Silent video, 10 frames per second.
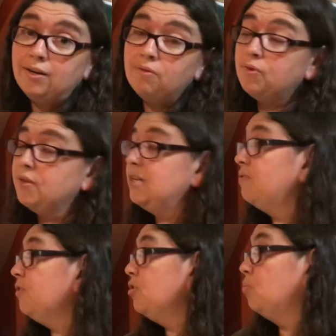for this
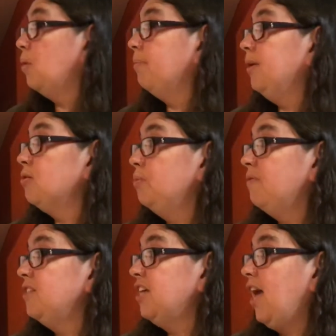first one because we have
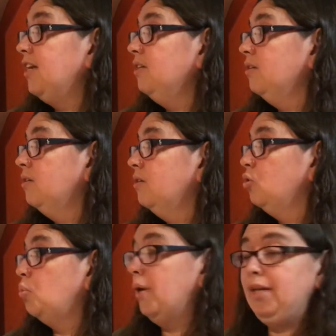10,
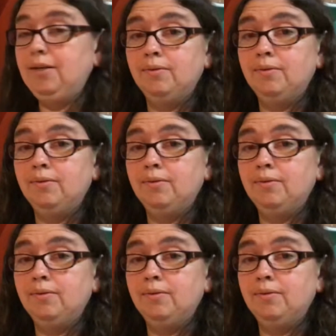20.